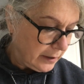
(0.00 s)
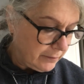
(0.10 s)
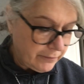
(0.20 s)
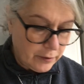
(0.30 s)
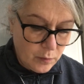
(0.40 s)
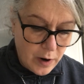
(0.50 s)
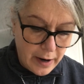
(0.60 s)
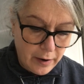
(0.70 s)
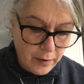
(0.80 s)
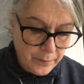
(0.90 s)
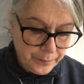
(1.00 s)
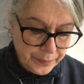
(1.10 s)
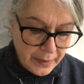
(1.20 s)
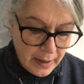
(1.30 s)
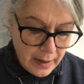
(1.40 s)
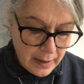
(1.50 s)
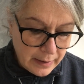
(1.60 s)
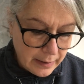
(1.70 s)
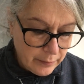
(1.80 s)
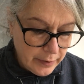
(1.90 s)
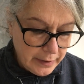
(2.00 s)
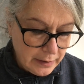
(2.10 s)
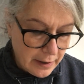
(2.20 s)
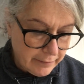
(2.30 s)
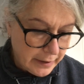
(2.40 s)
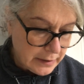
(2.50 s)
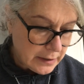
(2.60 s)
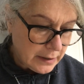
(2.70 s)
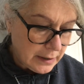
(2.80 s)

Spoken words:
for a while, and I really love it.